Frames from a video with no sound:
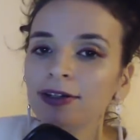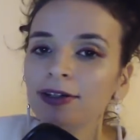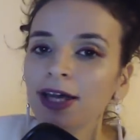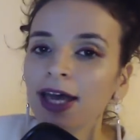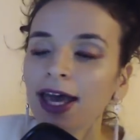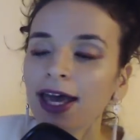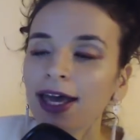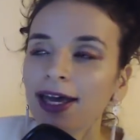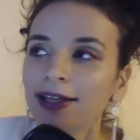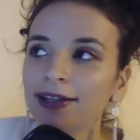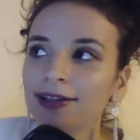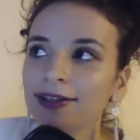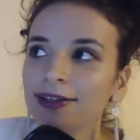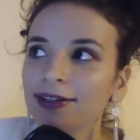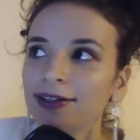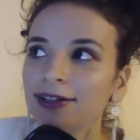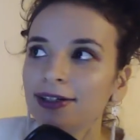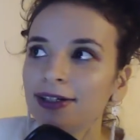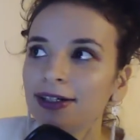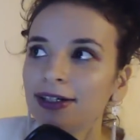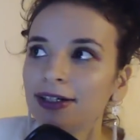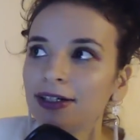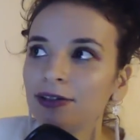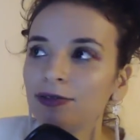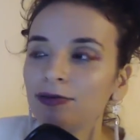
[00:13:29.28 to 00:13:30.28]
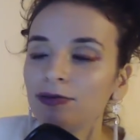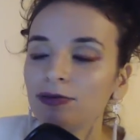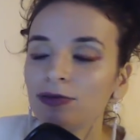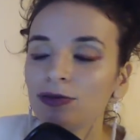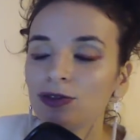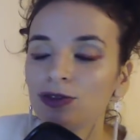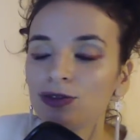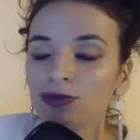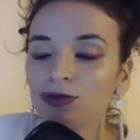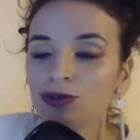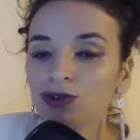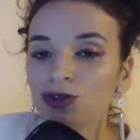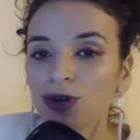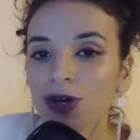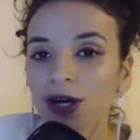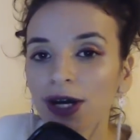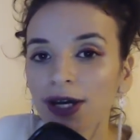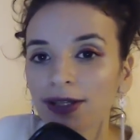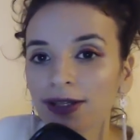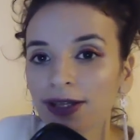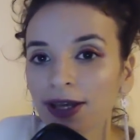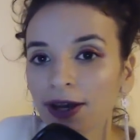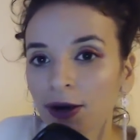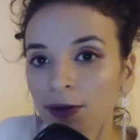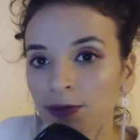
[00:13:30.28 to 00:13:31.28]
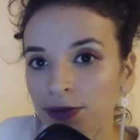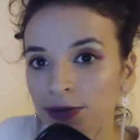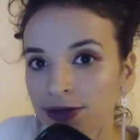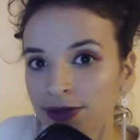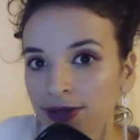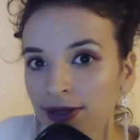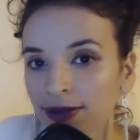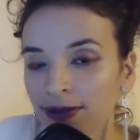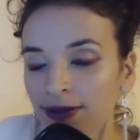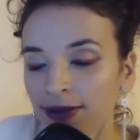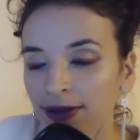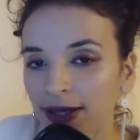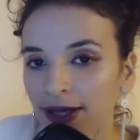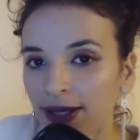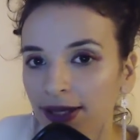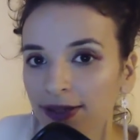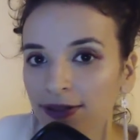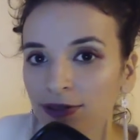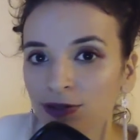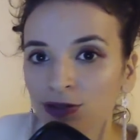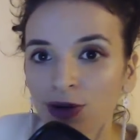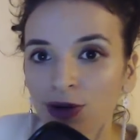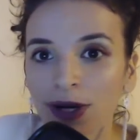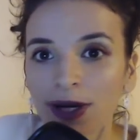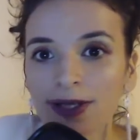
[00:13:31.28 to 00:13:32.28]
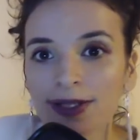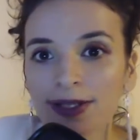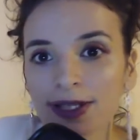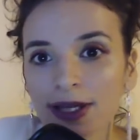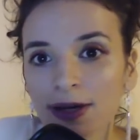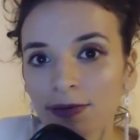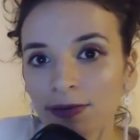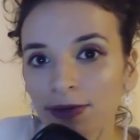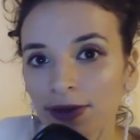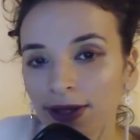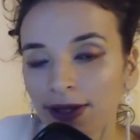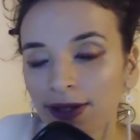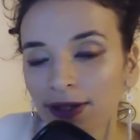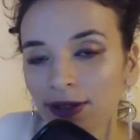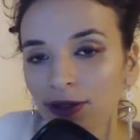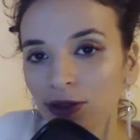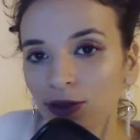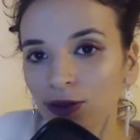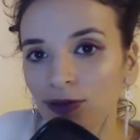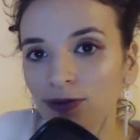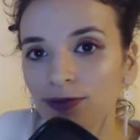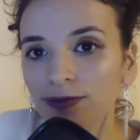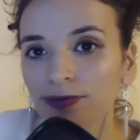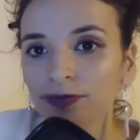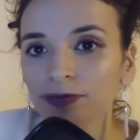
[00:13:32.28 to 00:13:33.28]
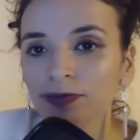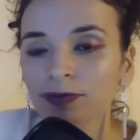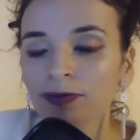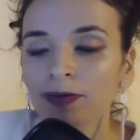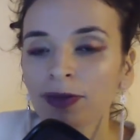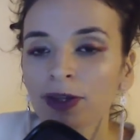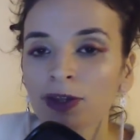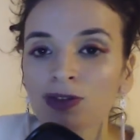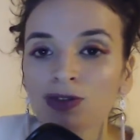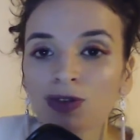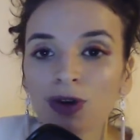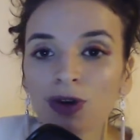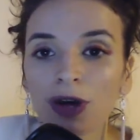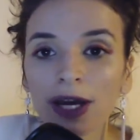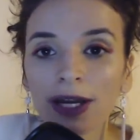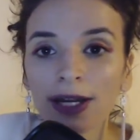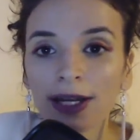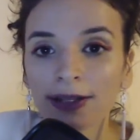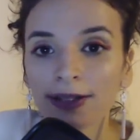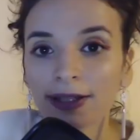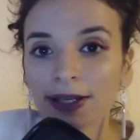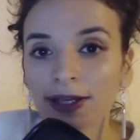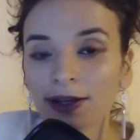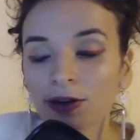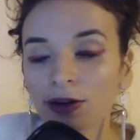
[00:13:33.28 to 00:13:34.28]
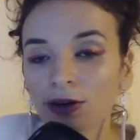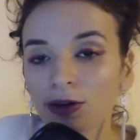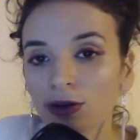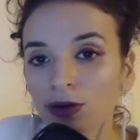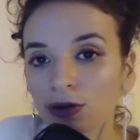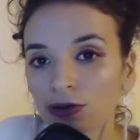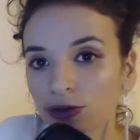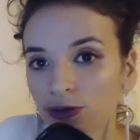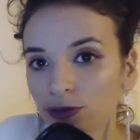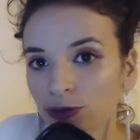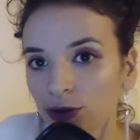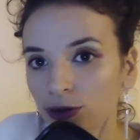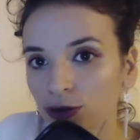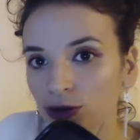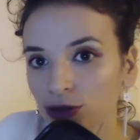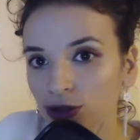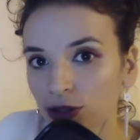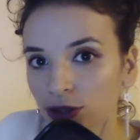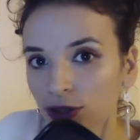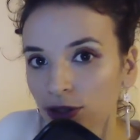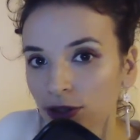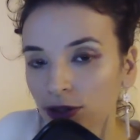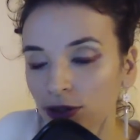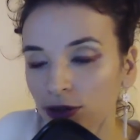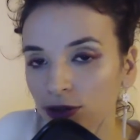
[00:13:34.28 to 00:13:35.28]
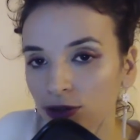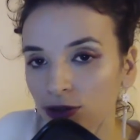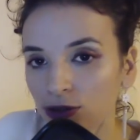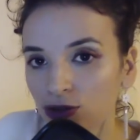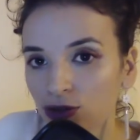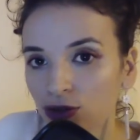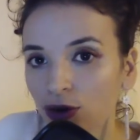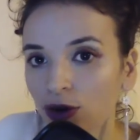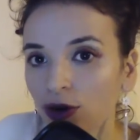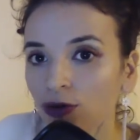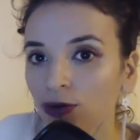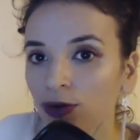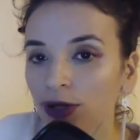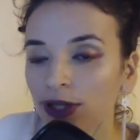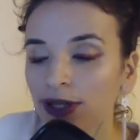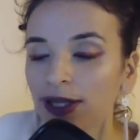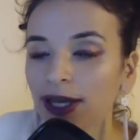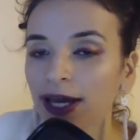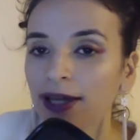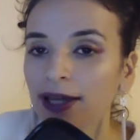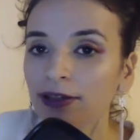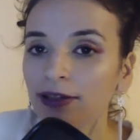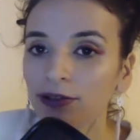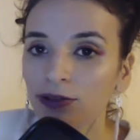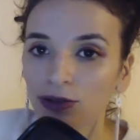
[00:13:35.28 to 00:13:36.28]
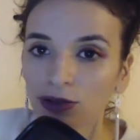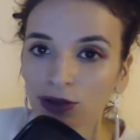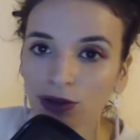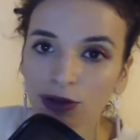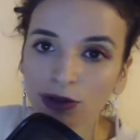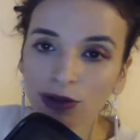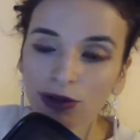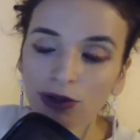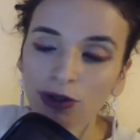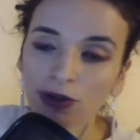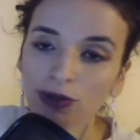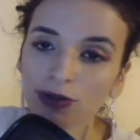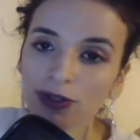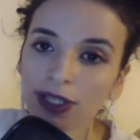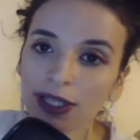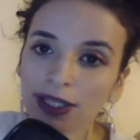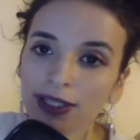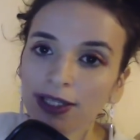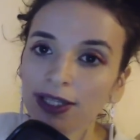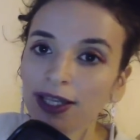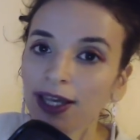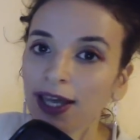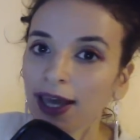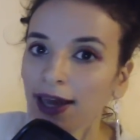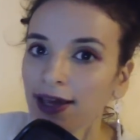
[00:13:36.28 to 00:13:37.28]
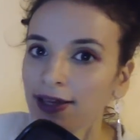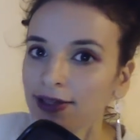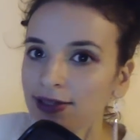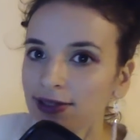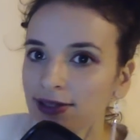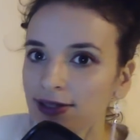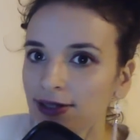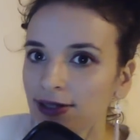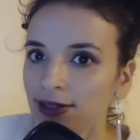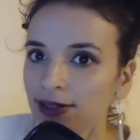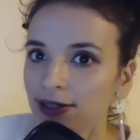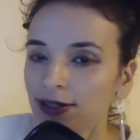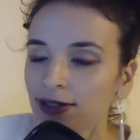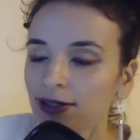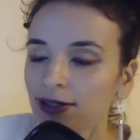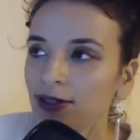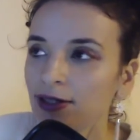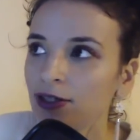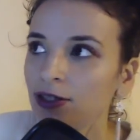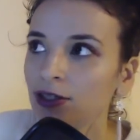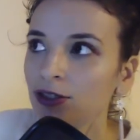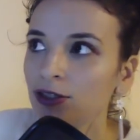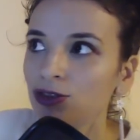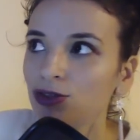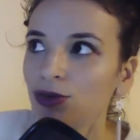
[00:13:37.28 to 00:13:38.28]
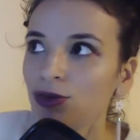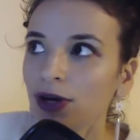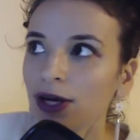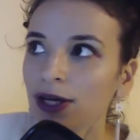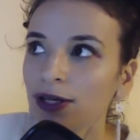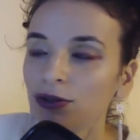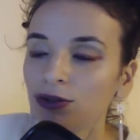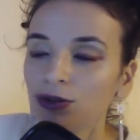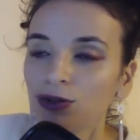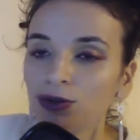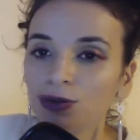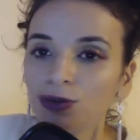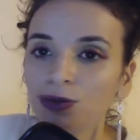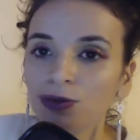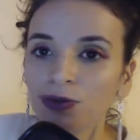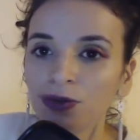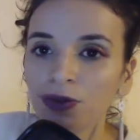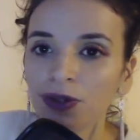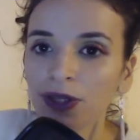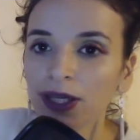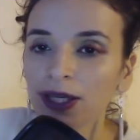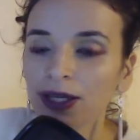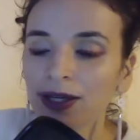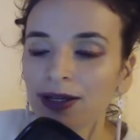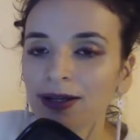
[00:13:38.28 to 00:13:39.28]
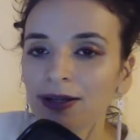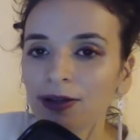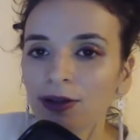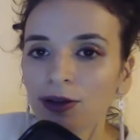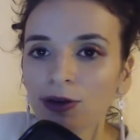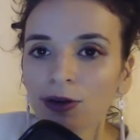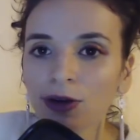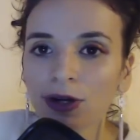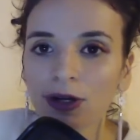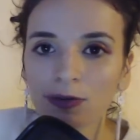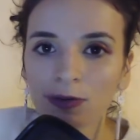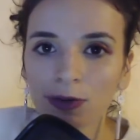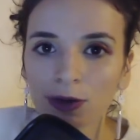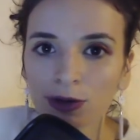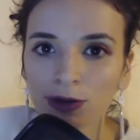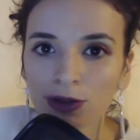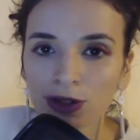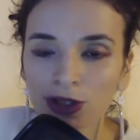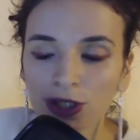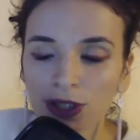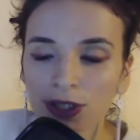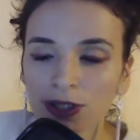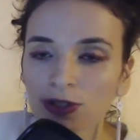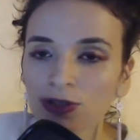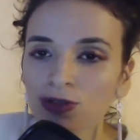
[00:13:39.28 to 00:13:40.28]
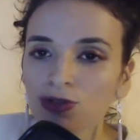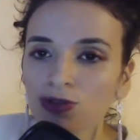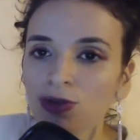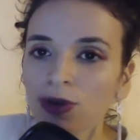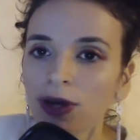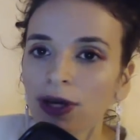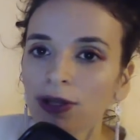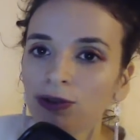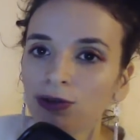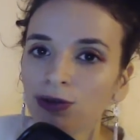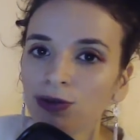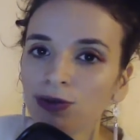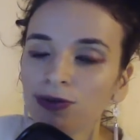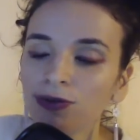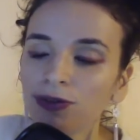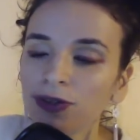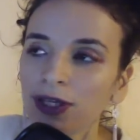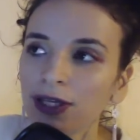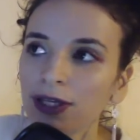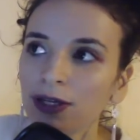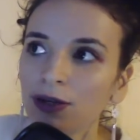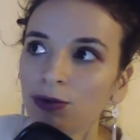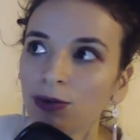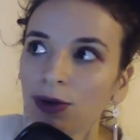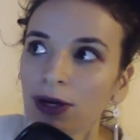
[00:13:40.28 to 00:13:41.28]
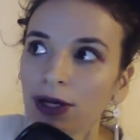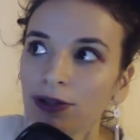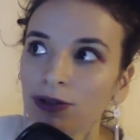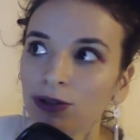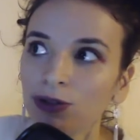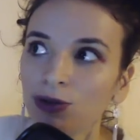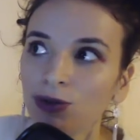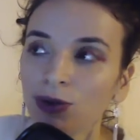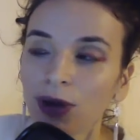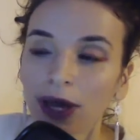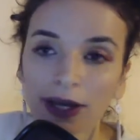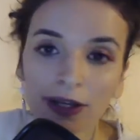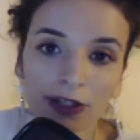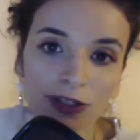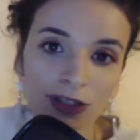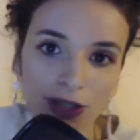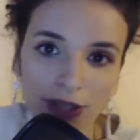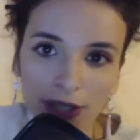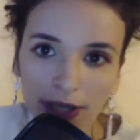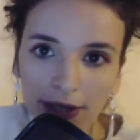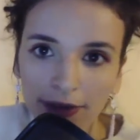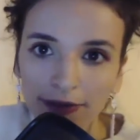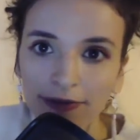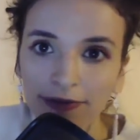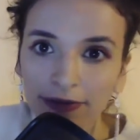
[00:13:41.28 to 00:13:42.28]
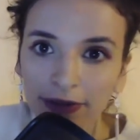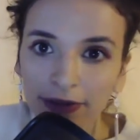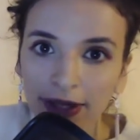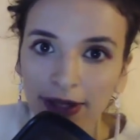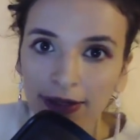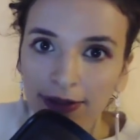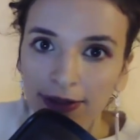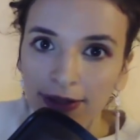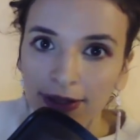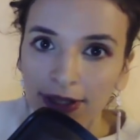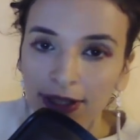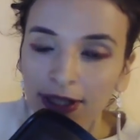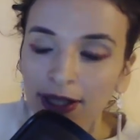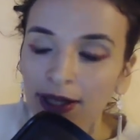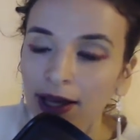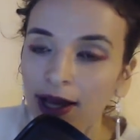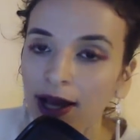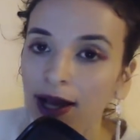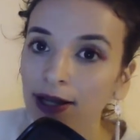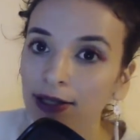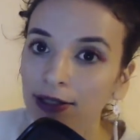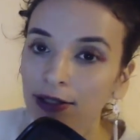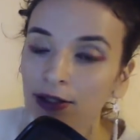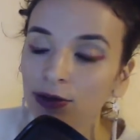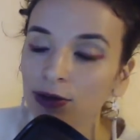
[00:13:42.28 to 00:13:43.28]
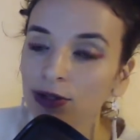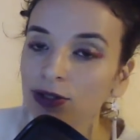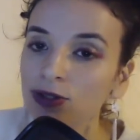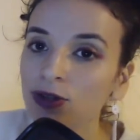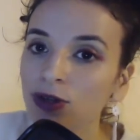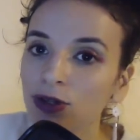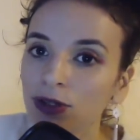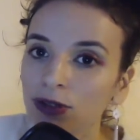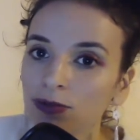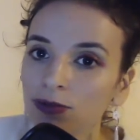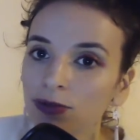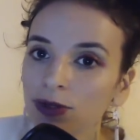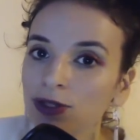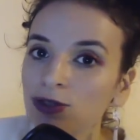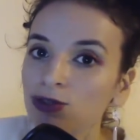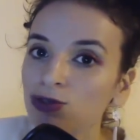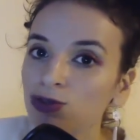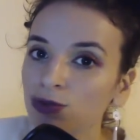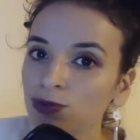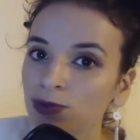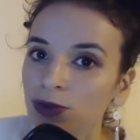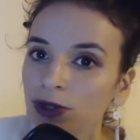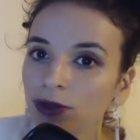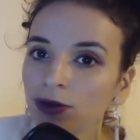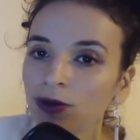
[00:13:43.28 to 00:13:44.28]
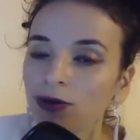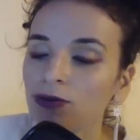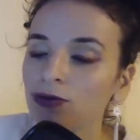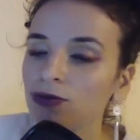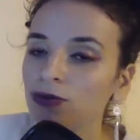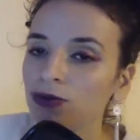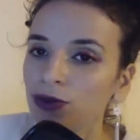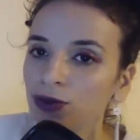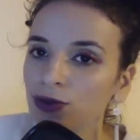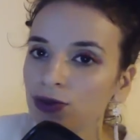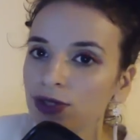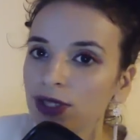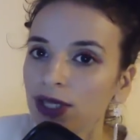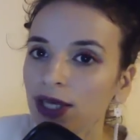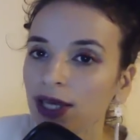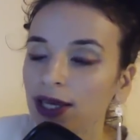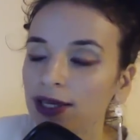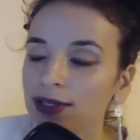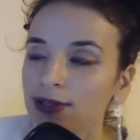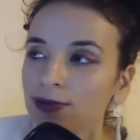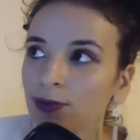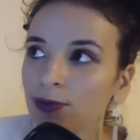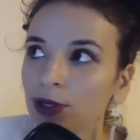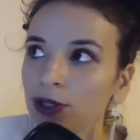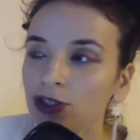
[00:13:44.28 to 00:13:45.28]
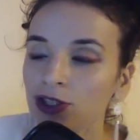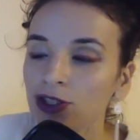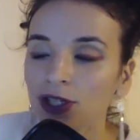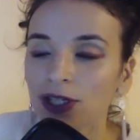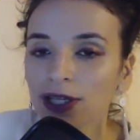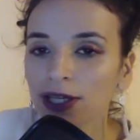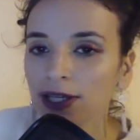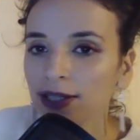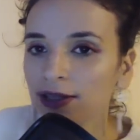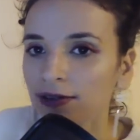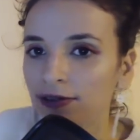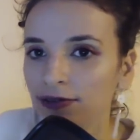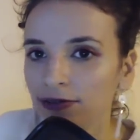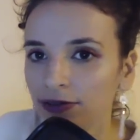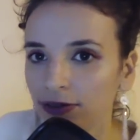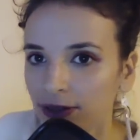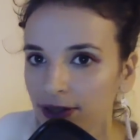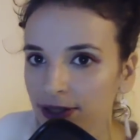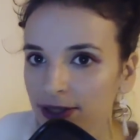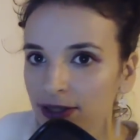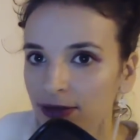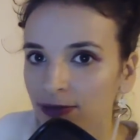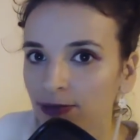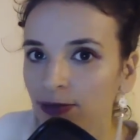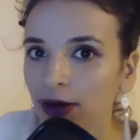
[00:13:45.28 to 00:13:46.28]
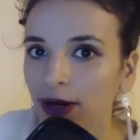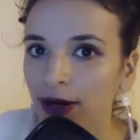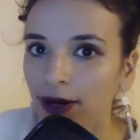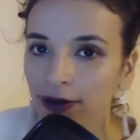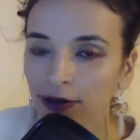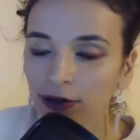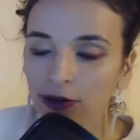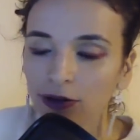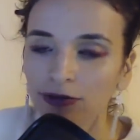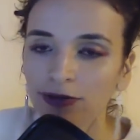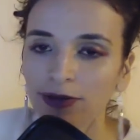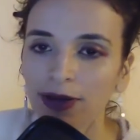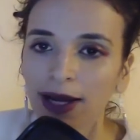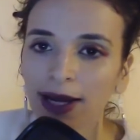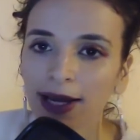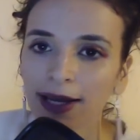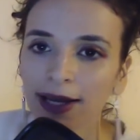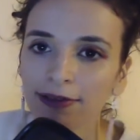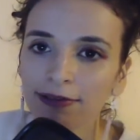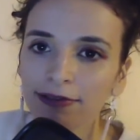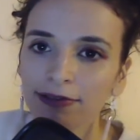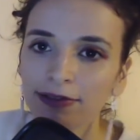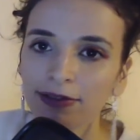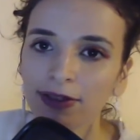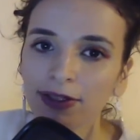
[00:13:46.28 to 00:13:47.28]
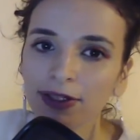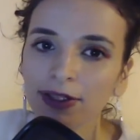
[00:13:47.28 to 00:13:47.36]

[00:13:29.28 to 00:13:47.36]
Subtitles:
and try the opposite thing, try something new. Try letting go of emotional control with that North Node in Cancer. Try to feel your emotions, try to feel what you actually feel, although it's going to be super confusing, especially in the first part of life.